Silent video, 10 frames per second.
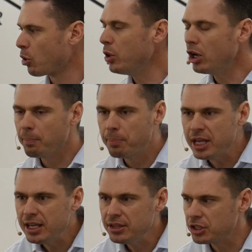We are
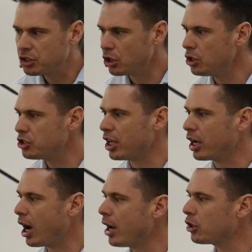being the church
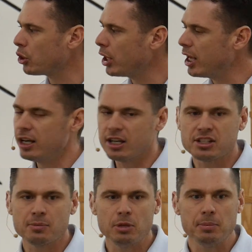that God created
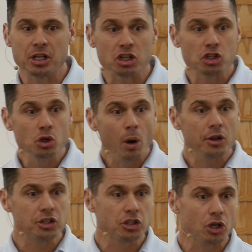us to be, because you
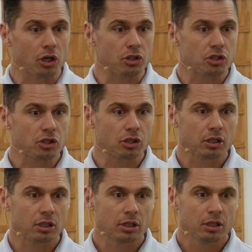are the church.
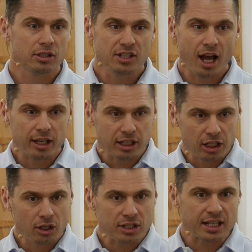It's not
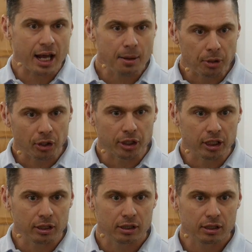here. It's not a
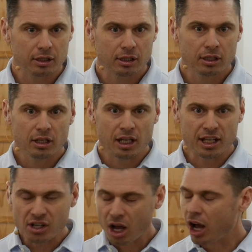building.
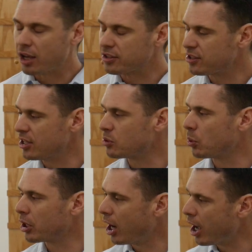It's us. It's
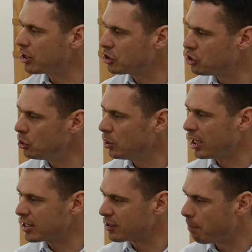what God is
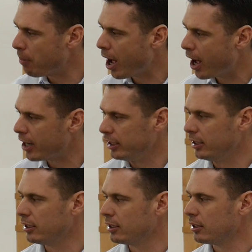doing as a body.